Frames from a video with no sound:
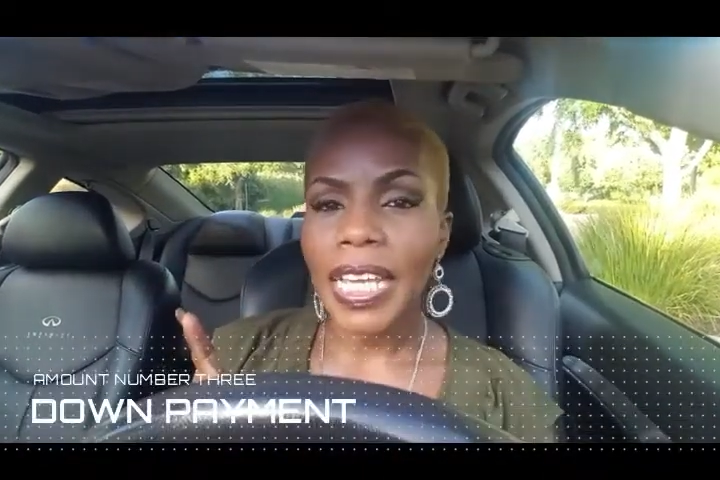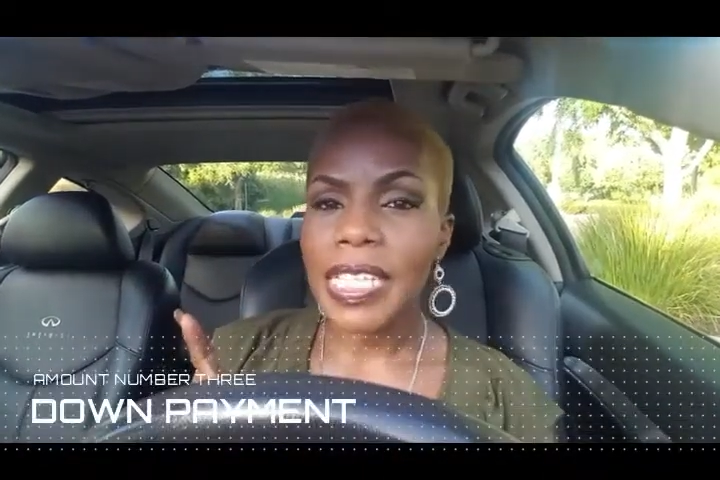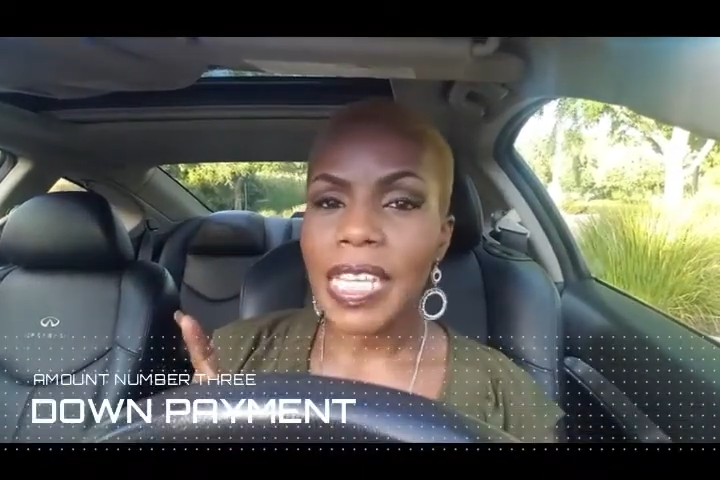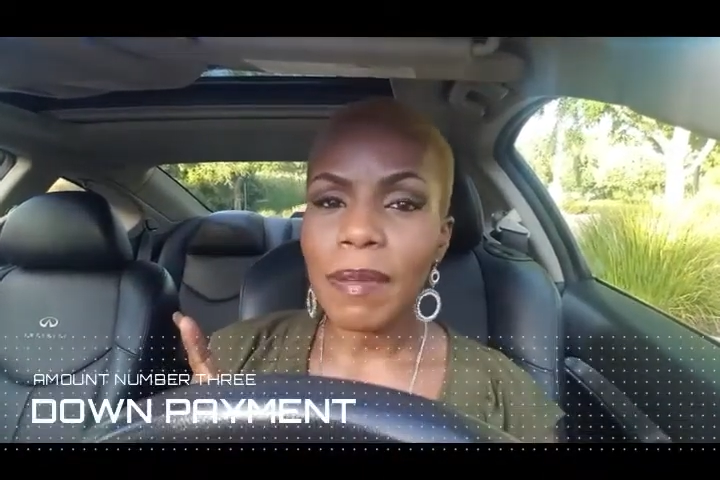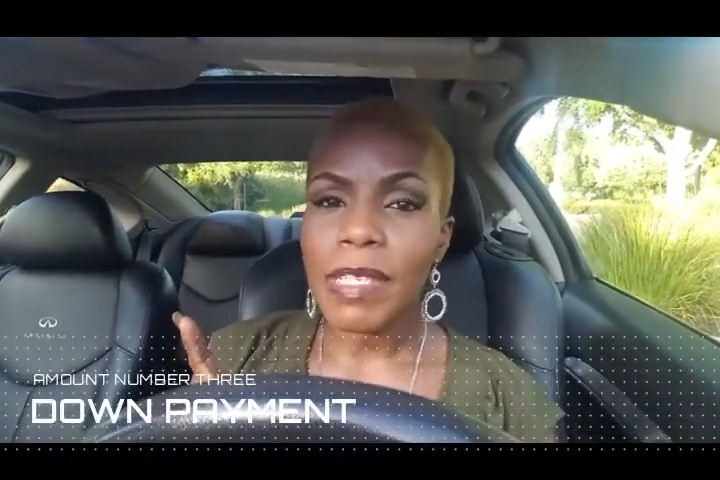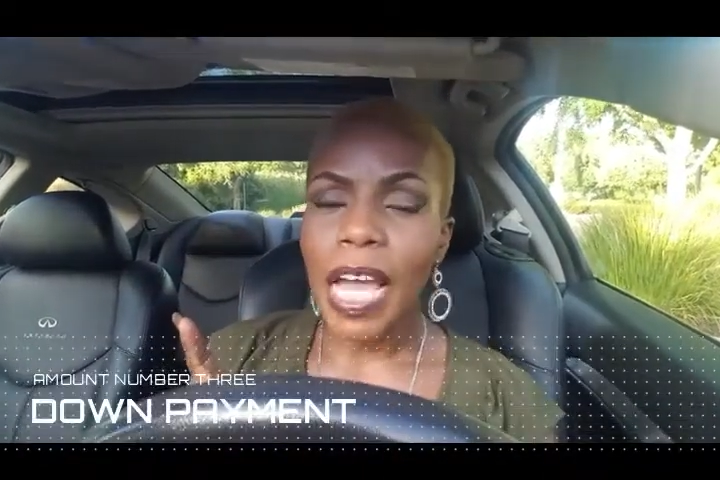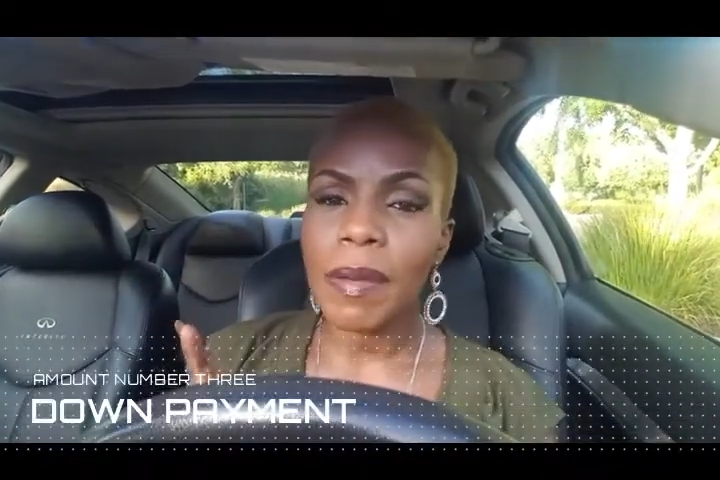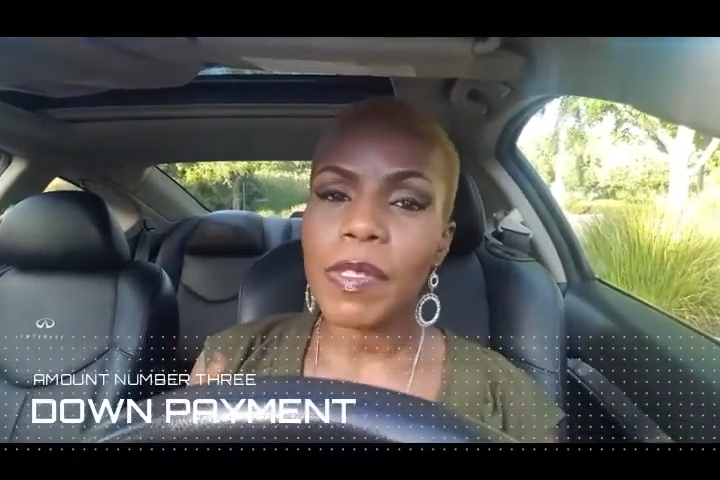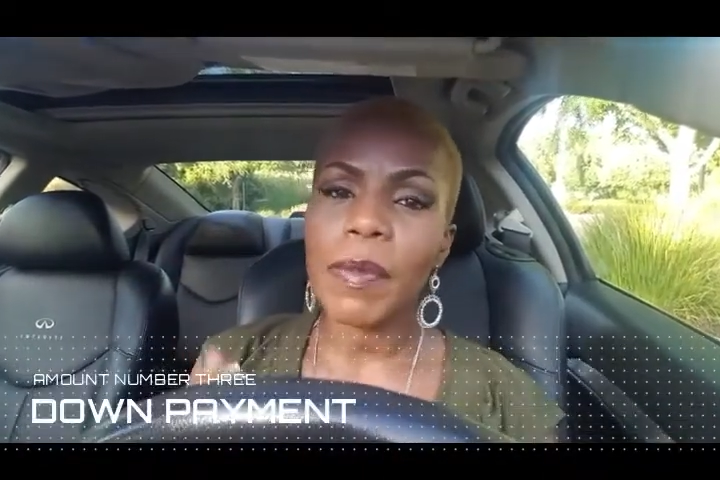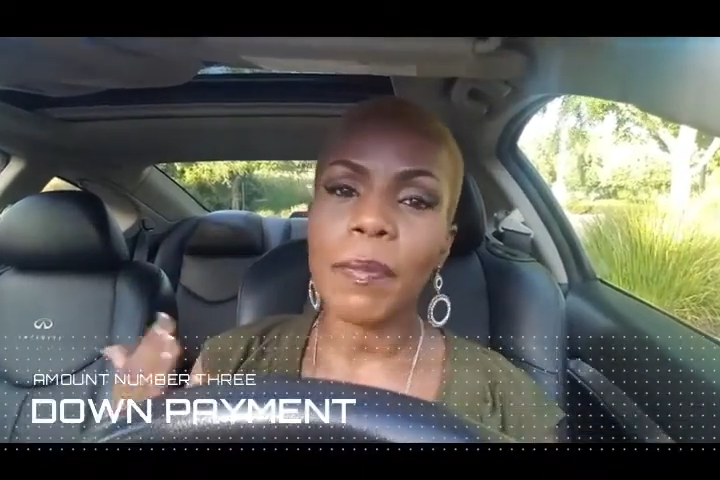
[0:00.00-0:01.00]
can
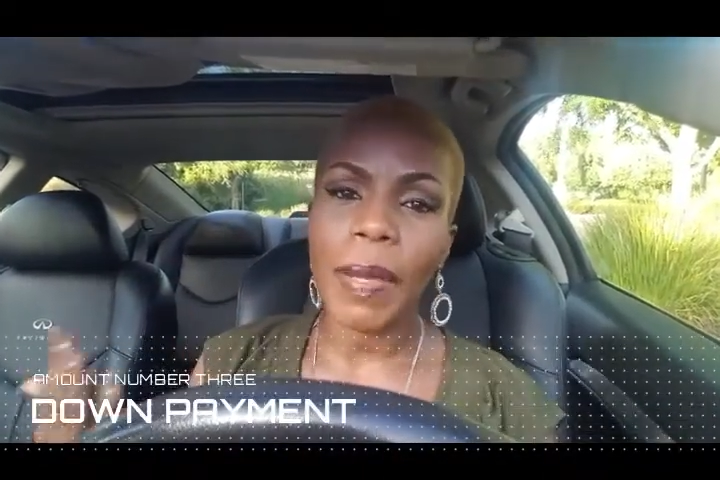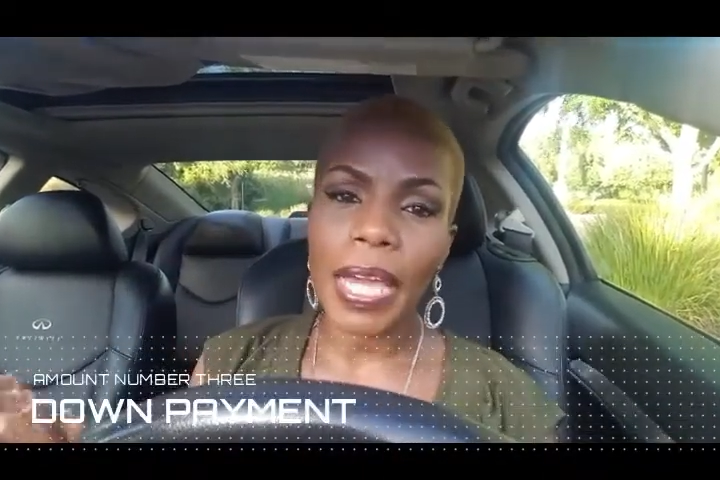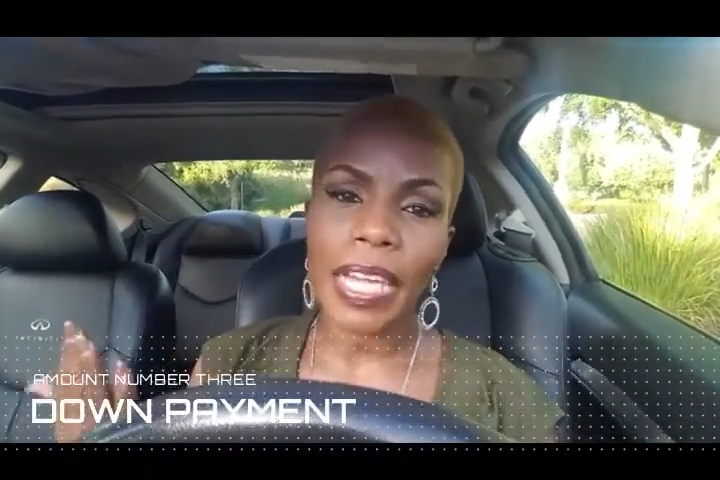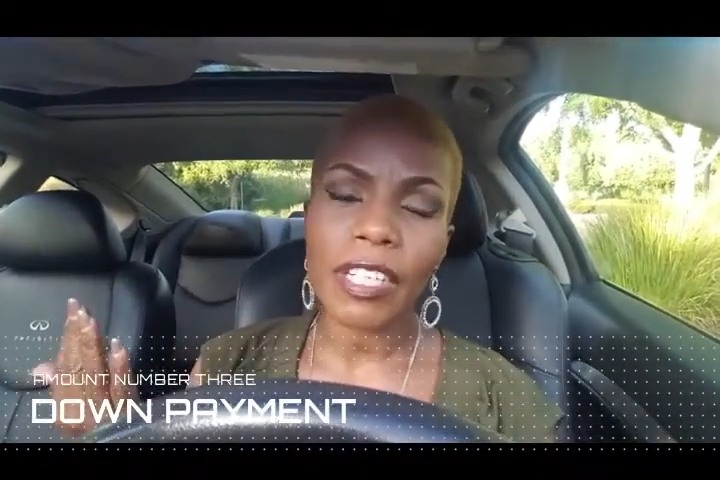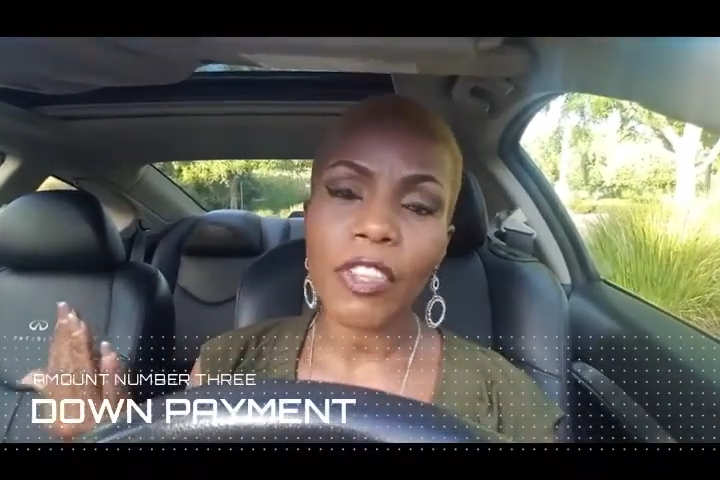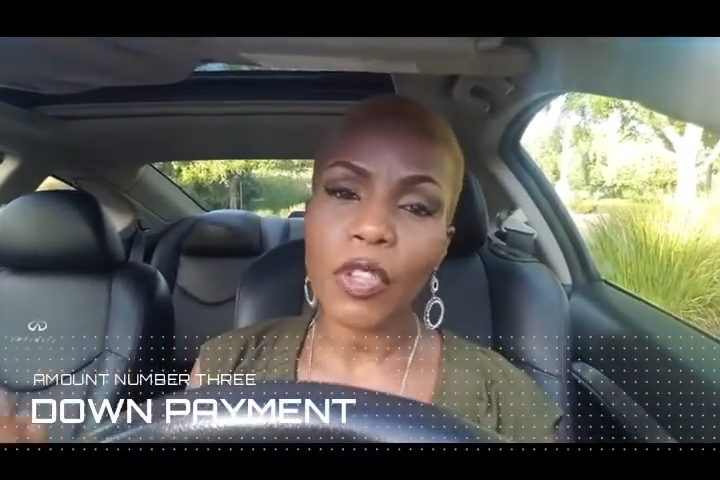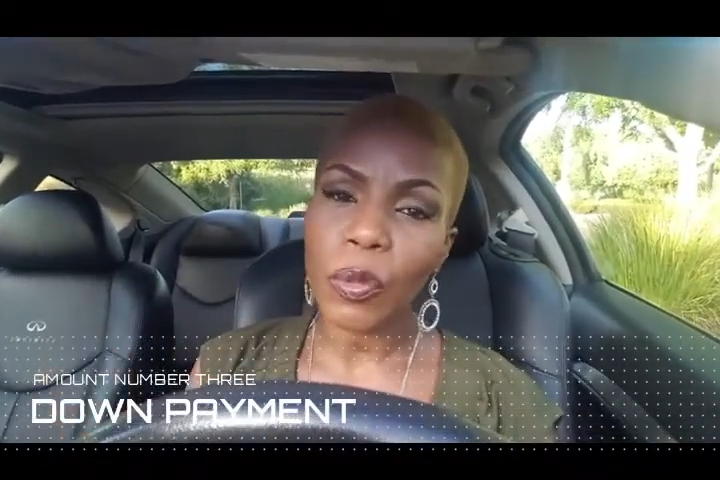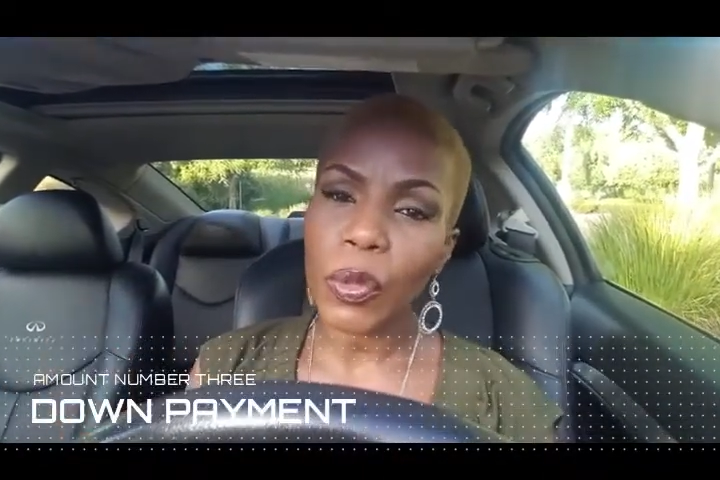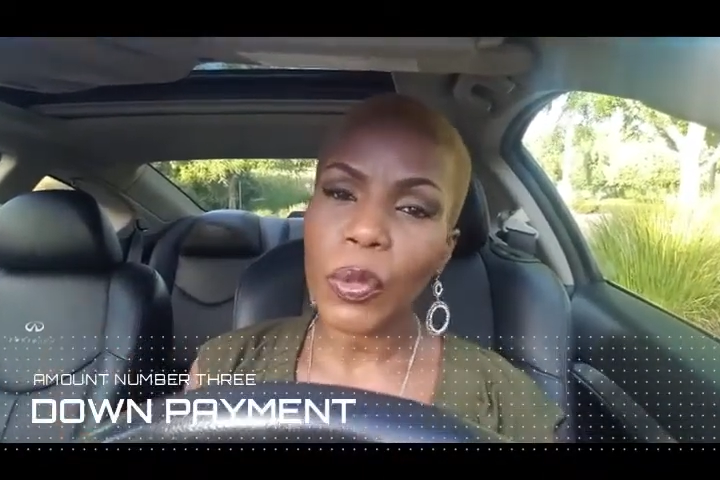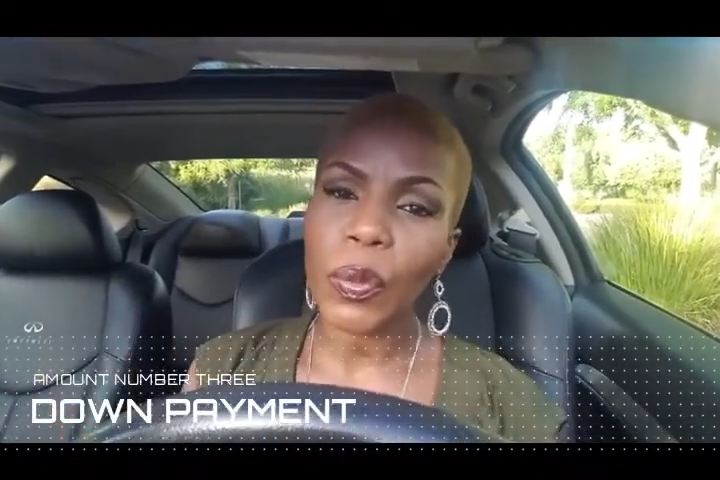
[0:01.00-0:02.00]
sometimes be paid
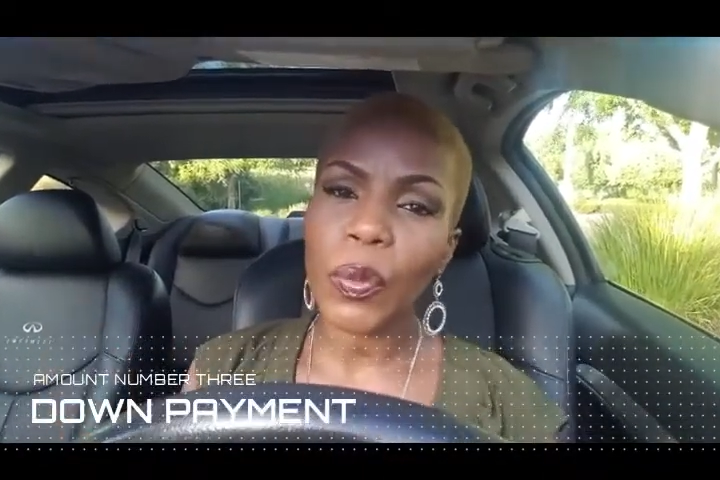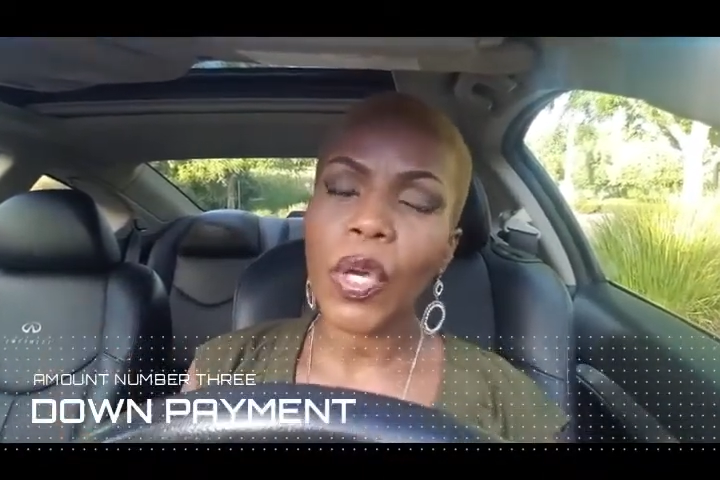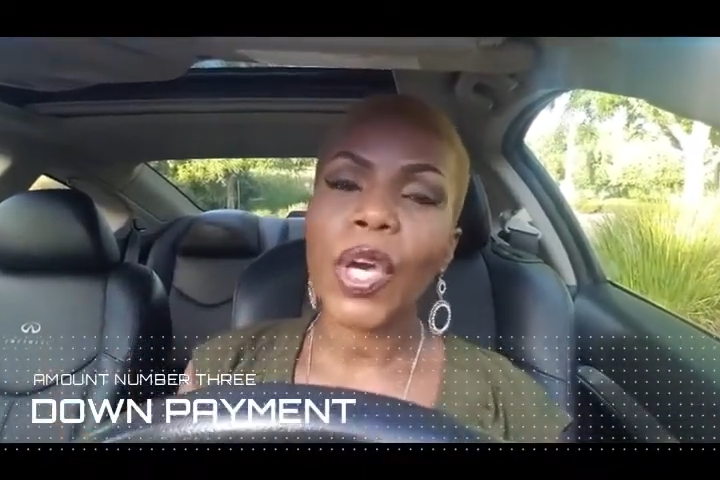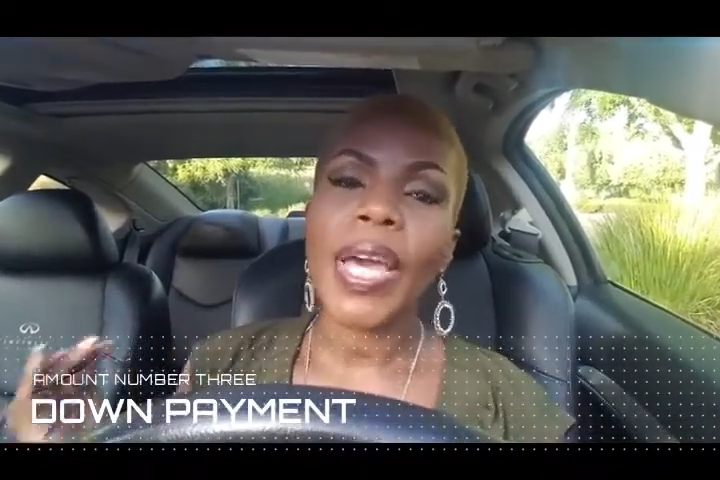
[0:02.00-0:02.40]
through